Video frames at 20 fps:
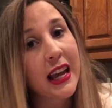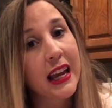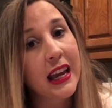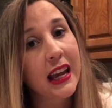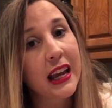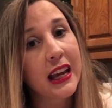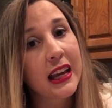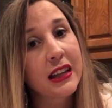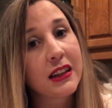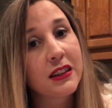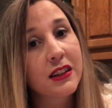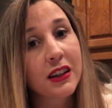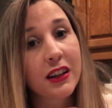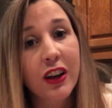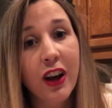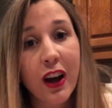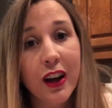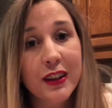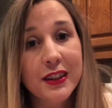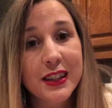and
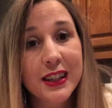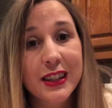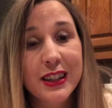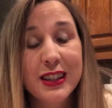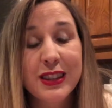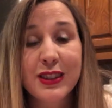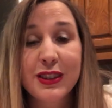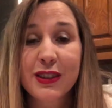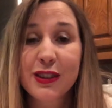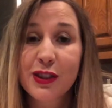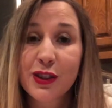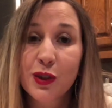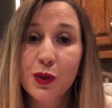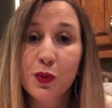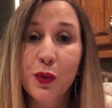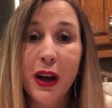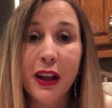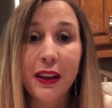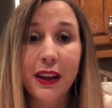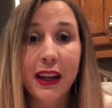causes
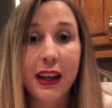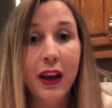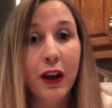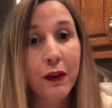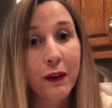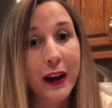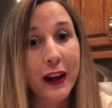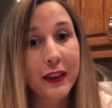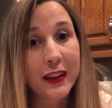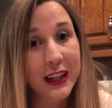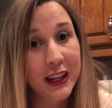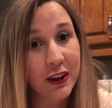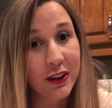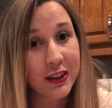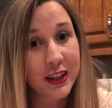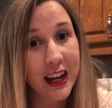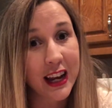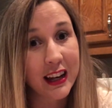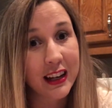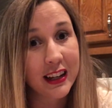swelling around the
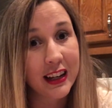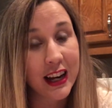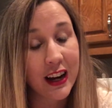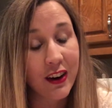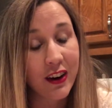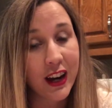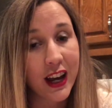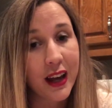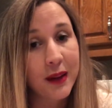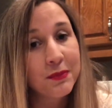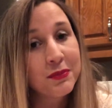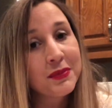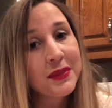irritated area.